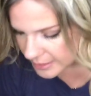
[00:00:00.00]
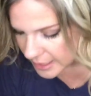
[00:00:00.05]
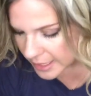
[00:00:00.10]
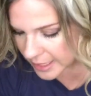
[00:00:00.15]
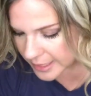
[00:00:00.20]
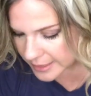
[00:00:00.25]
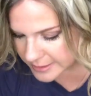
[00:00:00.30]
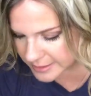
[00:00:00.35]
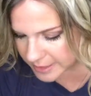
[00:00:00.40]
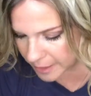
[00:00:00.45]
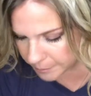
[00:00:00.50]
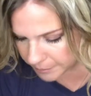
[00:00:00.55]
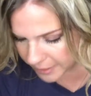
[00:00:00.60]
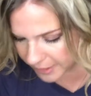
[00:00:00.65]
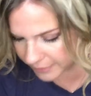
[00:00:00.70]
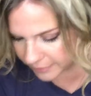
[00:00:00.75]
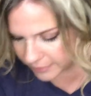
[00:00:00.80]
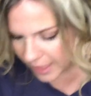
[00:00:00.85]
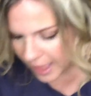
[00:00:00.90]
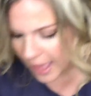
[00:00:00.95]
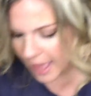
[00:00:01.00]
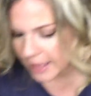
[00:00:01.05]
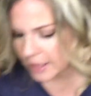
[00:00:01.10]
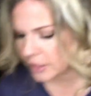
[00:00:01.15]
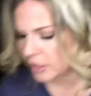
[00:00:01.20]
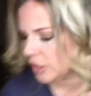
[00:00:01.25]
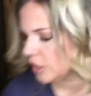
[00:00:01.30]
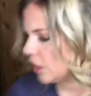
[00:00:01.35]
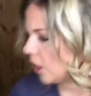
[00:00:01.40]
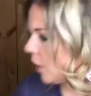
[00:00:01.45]
something that,
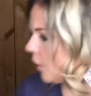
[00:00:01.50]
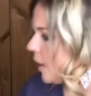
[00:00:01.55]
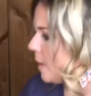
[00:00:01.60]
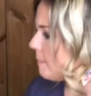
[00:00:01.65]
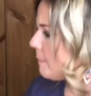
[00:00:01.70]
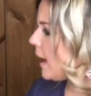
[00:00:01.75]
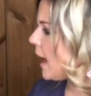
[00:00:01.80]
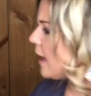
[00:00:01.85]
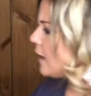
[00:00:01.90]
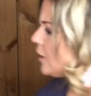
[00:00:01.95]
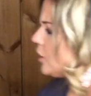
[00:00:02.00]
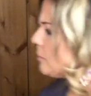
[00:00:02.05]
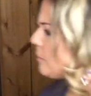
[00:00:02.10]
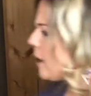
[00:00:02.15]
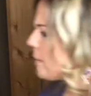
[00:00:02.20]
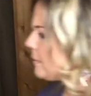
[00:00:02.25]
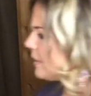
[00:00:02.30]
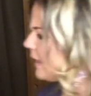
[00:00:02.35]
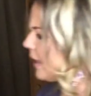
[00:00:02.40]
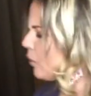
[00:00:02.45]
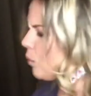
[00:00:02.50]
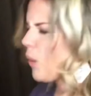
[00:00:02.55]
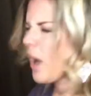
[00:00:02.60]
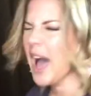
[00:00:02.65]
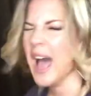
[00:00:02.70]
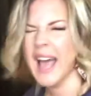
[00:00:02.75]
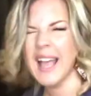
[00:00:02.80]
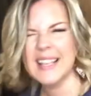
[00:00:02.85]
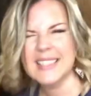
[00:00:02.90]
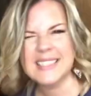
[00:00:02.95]
you know, it might you might be like,
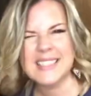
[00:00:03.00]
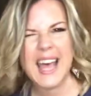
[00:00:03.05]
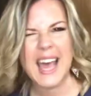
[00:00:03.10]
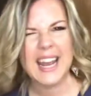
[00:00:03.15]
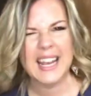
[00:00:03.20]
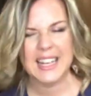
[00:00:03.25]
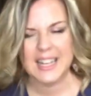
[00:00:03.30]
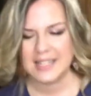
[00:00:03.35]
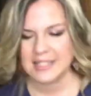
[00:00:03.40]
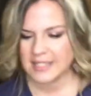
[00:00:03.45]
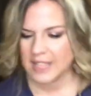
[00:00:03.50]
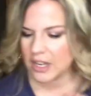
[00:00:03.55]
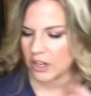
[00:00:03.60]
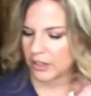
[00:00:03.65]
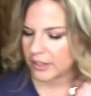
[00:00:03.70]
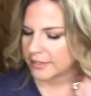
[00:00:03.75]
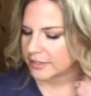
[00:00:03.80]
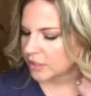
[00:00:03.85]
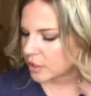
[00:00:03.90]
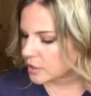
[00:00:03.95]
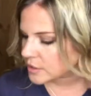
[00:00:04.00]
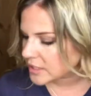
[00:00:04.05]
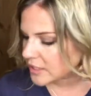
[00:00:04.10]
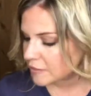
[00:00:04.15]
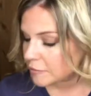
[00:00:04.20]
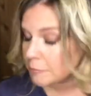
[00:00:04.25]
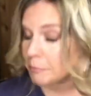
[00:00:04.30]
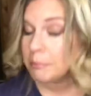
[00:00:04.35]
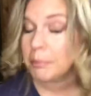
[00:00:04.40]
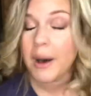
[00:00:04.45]
why is that an insider
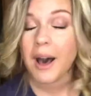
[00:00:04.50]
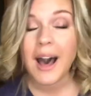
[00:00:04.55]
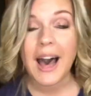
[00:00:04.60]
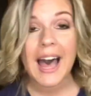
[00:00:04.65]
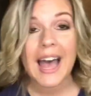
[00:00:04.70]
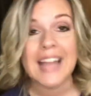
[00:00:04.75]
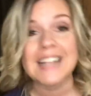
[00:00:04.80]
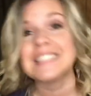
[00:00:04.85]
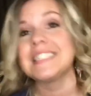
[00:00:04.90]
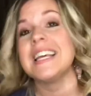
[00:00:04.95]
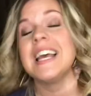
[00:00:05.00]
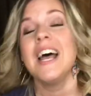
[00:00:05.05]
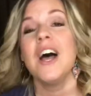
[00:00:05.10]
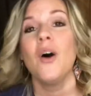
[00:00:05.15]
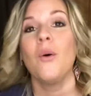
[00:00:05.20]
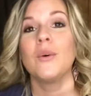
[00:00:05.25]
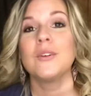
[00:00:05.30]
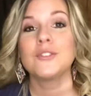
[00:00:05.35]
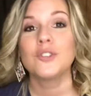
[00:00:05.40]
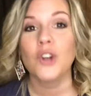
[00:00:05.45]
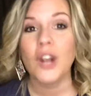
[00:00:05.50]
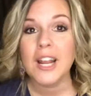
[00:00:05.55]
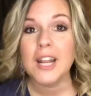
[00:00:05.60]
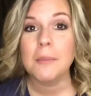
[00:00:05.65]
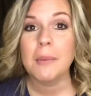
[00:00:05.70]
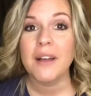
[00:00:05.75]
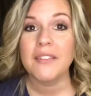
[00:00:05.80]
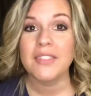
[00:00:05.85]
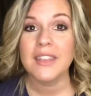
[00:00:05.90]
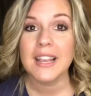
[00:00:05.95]
exclusive? But what's great
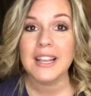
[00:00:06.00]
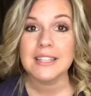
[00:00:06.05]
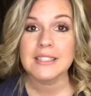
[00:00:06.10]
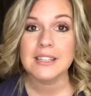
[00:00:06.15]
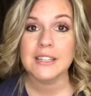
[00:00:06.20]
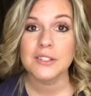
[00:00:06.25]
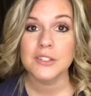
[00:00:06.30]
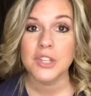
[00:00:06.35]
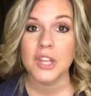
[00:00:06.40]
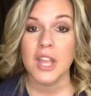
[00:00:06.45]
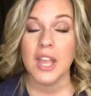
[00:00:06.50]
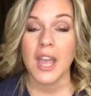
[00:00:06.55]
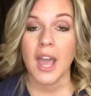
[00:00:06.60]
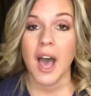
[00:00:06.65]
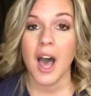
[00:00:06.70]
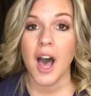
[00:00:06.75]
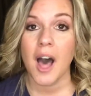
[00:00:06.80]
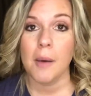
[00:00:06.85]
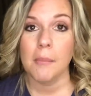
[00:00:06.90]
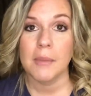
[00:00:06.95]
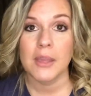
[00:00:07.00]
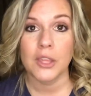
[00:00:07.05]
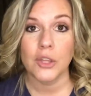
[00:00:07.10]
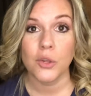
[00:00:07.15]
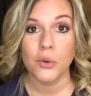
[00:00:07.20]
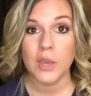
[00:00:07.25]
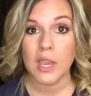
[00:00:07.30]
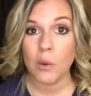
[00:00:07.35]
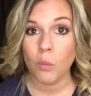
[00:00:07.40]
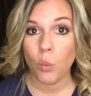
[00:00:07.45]
about these is um,
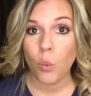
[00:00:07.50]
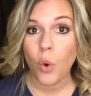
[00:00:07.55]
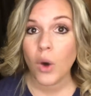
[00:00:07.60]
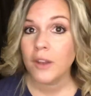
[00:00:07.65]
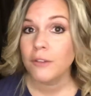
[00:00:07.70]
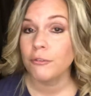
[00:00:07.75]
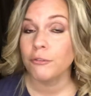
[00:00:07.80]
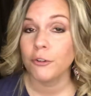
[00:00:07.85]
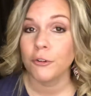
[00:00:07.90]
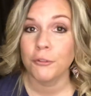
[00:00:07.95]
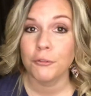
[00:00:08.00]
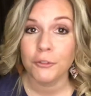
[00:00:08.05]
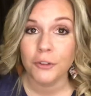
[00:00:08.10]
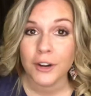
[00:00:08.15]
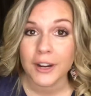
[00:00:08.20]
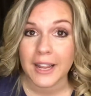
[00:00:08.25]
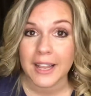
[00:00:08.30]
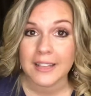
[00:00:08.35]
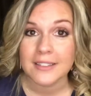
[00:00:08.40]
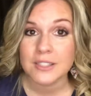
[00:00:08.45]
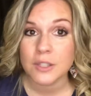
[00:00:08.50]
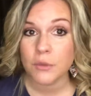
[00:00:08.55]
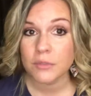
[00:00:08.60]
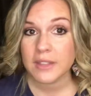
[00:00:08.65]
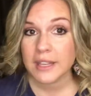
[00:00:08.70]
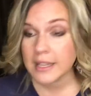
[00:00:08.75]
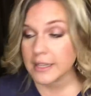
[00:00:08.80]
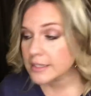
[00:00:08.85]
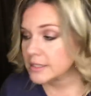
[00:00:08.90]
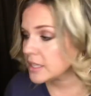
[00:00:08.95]
you get one for free. So
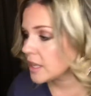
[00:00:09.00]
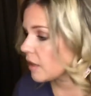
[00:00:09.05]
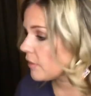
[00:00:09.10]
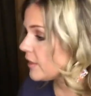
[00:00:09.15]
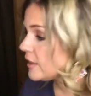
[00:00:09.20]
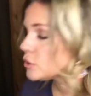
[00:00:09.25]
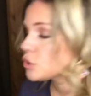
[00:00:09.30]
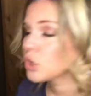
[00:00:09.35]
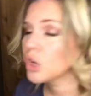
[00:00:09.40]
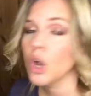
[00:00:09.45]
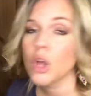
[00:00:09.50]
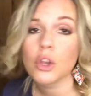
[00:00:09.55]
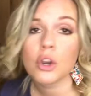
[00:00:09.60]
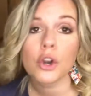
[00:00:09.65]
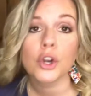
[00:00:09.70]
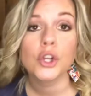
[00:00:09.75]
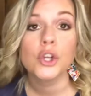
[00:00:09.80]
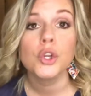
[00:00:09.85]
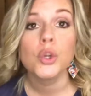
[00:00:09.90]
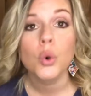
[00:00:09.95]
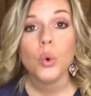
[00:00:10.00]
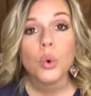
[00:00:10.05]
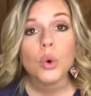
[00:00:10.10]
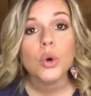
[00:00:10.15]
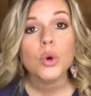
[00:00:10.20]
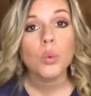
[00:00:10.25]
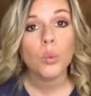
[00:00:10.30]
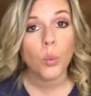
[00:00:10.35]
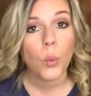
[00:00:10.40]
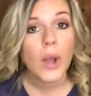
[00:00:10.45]
these, these are called our
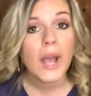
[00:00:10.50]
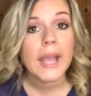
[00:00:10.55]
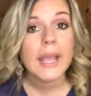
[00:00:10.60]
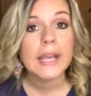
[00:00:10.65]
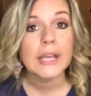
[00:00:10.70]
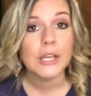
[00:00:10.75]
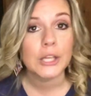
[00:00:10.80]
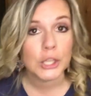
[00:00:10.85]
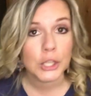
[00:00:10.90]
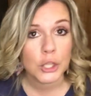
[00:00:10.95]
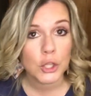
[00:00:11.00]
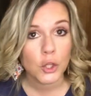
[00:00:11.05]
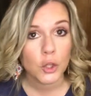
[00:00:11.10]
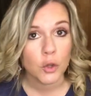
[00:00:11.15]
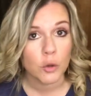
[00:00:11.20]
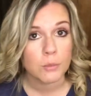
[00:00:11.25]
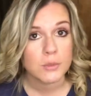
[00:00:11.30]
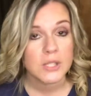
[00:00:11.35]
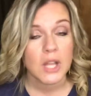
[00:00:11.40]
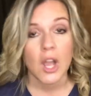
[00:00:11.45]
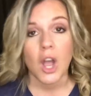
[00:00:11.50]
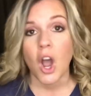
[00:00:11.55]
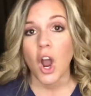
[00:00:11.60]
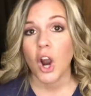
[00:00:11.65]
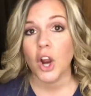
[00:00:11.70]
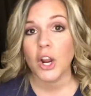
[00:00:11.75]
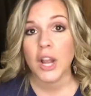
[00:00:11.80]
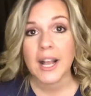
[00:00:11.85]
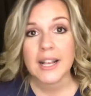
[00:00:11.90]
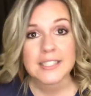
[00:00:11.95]
Your Way Cubes.
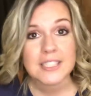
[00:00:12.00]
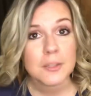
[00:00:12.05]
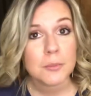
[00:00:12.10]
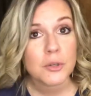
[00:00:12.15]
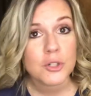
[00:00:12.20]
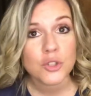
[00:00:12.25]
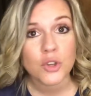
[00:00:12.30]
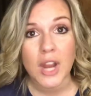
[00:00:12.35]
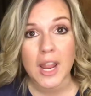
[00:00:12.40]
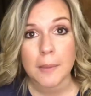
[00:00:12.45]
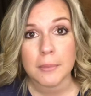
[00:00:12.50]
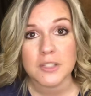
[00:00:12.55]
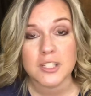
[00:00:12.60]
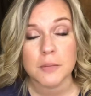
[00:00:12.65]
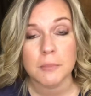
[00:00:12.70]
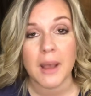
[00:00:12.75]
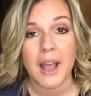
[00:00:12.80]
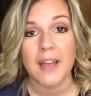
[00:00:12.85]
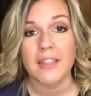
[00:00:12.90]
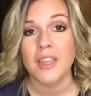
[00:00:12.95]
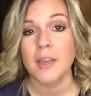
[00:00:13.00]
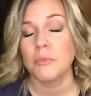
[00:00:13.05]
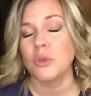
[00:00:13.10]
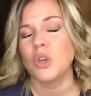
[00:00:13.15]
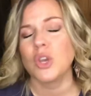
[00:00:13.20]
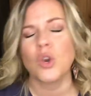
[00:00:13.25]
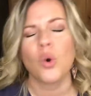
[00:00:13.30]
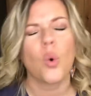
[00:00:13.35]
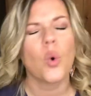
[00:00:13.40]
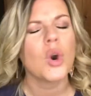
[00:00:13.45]
Our customers are able to buy them. You
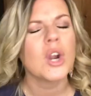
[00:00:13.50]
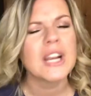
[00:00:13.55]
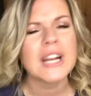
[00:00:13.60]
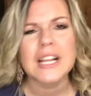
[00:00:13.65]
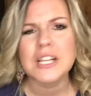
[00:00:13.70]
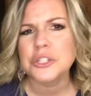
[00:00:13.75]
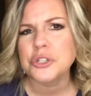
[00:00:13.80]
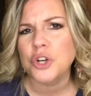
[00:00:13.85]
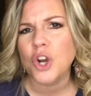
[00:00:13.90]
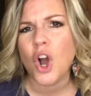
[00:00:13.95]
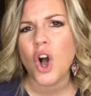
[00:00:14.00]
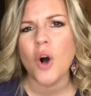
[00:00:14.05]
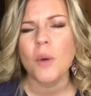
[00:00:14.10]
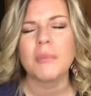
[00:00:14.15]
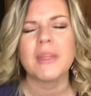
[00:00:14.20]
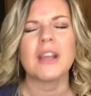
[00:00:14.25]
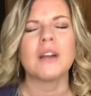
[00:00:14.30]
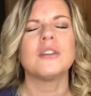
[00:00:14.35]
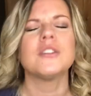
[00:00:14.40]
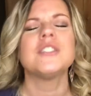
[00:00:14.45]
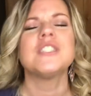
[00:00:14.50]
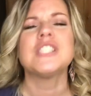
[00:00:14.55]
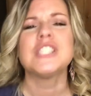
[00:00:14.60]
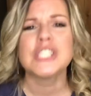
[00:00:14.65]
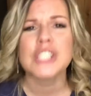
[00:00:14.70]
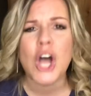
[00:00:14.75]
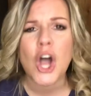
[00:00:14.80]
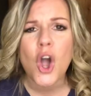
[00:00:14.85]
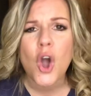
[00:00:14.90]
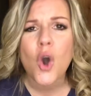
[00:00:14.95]
can organize your home. They are
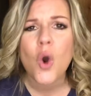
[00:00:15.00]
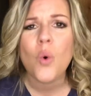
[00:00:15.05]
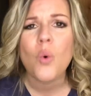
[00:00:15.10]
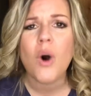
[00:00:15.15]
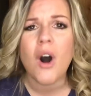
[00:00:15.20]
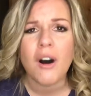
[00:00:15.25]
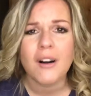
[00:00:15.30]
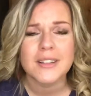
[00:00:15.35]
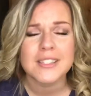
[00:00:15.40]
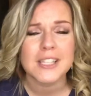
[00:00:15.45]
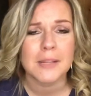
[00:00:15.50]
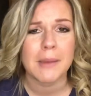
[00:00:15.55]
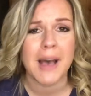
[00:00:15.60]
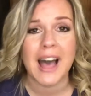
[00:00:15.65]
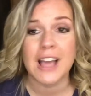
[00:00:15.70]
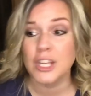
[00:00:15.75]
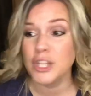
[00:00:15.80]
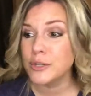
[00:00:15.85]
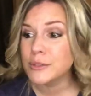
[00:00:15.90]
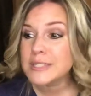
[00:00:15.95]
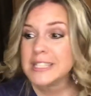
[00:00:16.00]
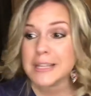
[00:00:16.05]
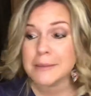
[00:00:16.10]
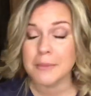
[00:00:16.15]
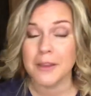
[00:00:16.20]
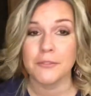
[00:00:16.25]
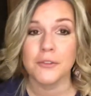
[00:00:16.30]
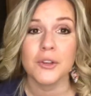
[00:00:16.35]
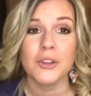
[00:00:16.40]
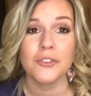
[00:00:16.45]
so awesome. I use them,
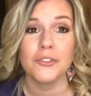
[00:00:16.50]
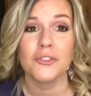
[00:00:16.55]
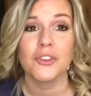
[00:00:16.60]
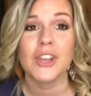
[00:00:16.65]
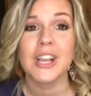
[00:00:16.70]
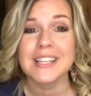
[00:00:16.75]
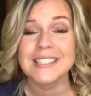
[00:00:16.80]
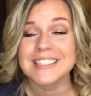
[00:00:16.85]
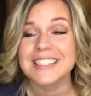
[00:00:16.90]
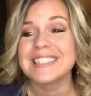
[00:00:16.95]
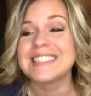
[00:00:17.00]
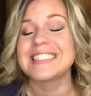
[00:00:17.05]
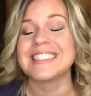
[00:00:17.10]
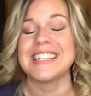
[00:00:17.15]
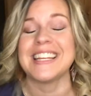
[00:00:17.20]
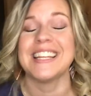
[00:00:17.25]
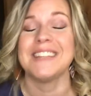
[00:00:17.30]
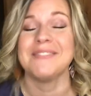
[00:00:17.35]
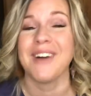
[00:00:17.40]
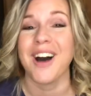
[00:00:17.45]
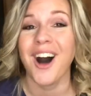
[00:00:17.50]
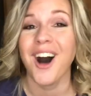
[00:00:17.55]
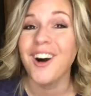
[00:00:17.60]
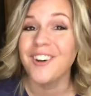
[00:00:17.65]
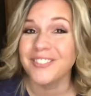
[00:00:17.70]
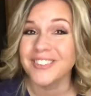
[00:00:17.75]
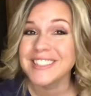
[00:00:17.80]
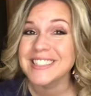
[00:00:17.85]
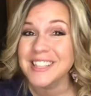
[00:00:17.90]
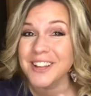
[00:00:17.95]
if you, if you guys could see my
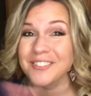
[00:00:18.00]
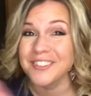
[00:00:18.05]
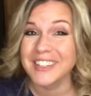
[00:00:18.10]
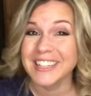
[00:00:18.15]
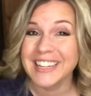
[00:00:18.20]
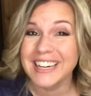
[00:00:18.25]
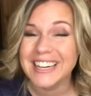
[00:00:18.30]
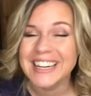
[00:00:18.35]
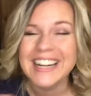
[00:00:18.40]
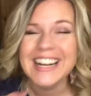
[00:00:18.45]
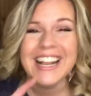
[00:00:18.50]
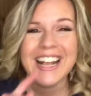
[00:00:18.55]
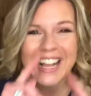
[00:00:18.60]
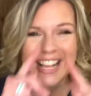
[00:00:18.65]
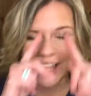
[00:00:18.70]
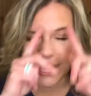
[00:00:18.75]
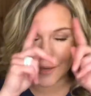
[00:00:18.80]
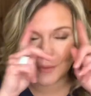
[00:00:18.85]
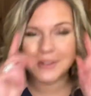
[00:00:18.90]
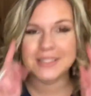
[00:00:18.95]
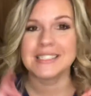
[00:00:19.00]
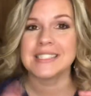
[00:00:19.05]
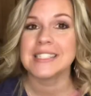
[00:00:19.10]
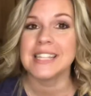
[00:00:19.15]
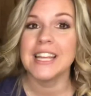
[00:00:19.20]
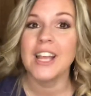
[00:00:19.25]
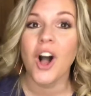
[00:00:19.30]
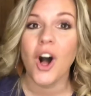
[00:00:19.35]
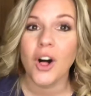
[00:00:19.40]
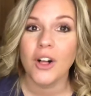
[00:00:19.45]
office over here, you would
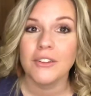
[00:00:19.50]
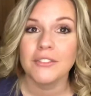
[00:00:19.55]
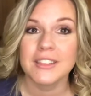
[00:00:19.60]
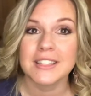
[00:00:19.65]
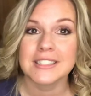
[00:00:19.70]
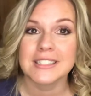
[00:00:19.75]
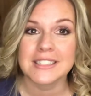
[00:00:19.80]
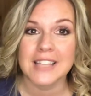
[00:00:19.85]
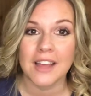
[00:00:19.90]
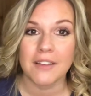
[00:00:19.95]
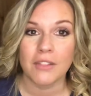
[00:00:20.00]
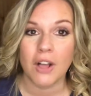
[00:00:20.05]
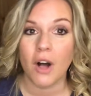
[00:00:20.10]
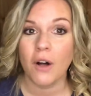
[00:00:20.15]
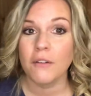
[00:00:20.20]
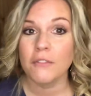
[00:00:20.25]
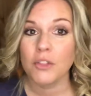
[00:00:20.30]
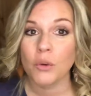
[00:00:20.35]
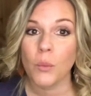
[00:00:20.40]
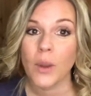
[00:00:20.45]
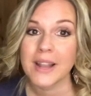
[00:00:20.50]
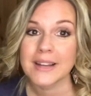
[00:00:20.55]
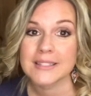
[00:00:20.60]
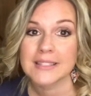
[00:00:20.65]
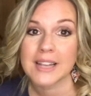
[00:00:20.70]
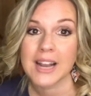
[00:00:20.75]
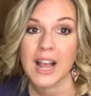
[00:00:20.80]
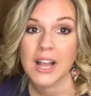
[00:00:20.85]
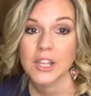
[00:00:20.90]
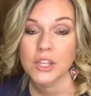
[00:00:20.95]
see all of this stuff, all of the ways
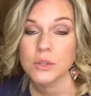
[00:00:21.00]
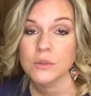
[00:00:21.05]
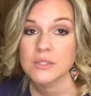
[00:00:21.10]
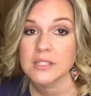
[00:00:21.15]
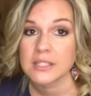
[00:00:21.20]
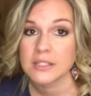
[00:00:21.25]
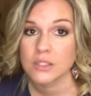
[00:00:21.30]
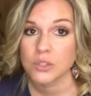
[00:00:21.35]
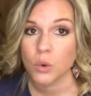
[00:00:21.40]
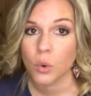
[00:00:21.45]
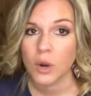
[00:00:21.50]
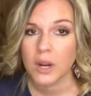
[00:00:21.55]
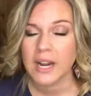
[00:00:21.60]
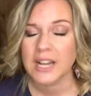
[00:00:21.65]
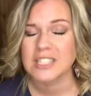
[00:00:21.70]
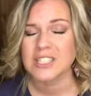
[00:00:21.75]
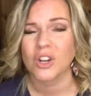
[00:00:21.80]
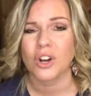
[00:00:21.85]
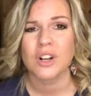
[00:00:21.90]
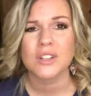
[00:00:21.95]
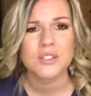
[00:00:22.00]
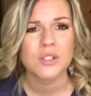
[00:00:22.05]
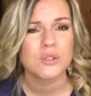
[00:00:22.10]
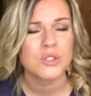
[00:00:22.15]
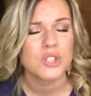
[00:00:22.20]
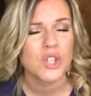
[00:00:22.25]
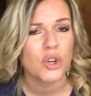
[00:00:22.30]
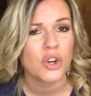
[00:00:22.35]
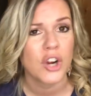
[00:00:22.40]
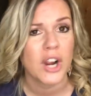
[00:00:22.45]
that I use these to organize. They're also
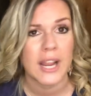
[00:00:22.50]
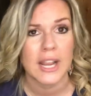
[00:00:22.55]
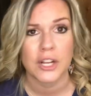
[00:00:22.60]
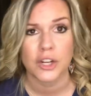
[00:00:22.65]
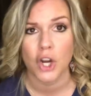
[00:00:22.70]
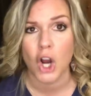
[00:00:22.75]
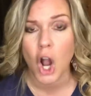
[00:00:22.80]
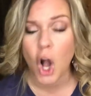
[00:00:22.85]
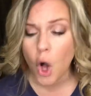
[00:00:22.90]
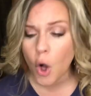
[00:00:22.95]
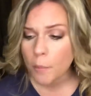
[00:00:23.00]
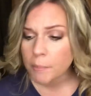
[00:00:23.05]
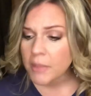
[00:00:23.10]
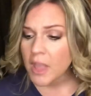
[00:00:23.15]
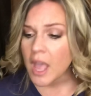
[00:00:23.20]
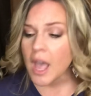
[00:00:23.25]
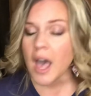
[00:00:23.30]
so great in your home.